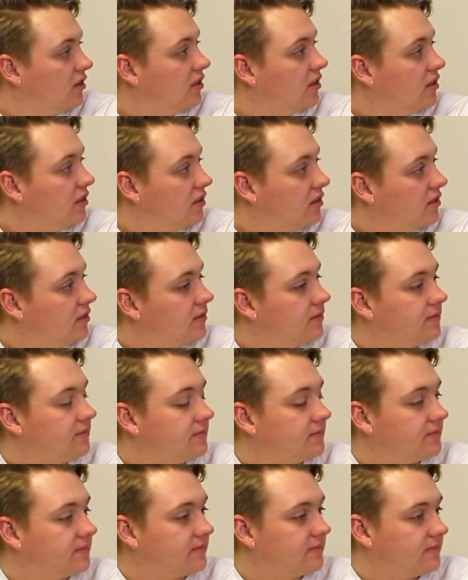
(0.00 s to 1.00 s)

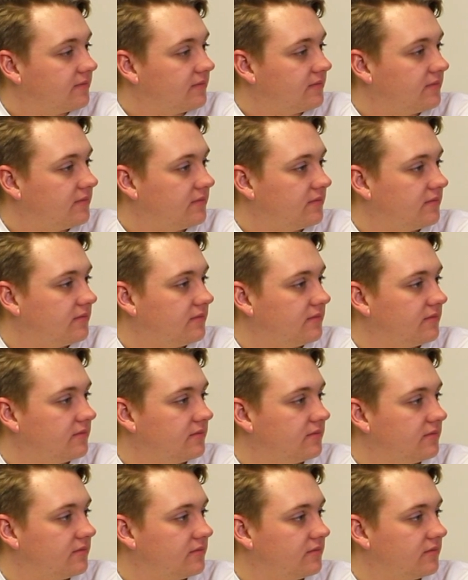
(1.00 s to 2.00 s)

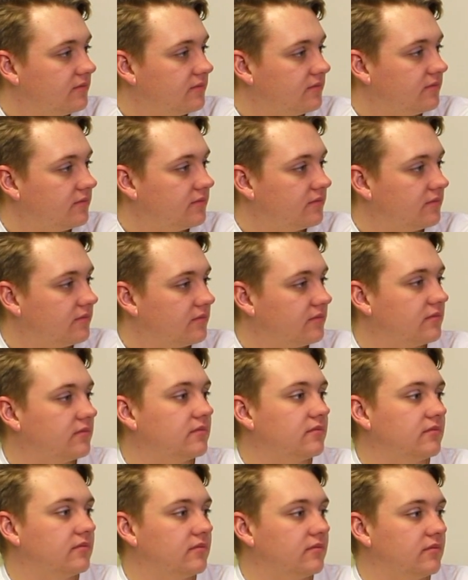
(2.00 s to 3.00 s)

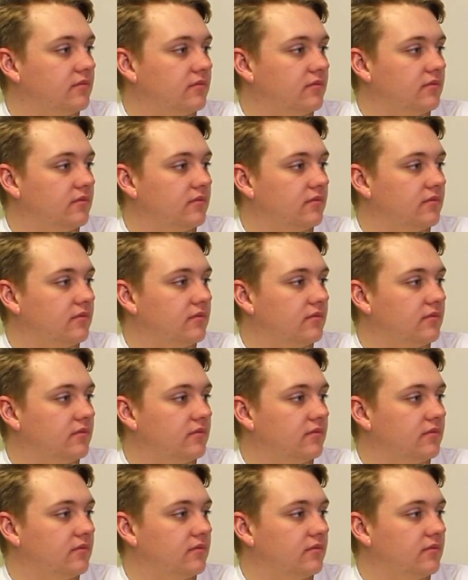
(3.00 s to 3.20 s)
(not speaking)